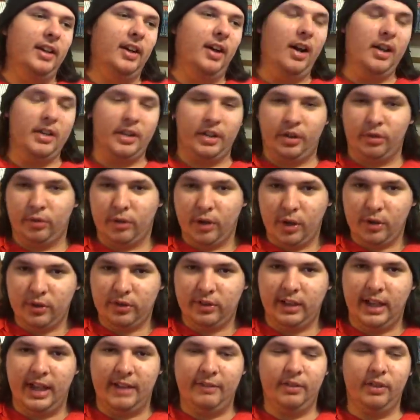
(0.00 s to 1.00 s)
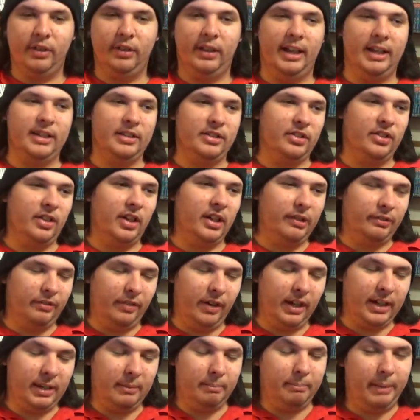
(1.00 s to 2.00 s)
on a gross level and just on a
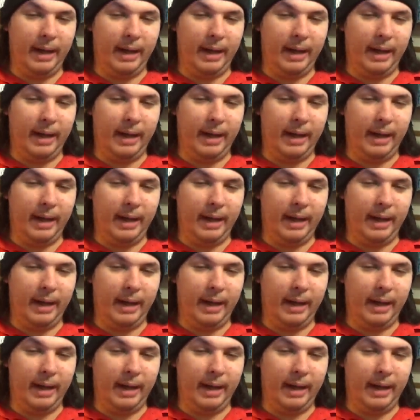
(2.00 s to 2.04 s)
fucking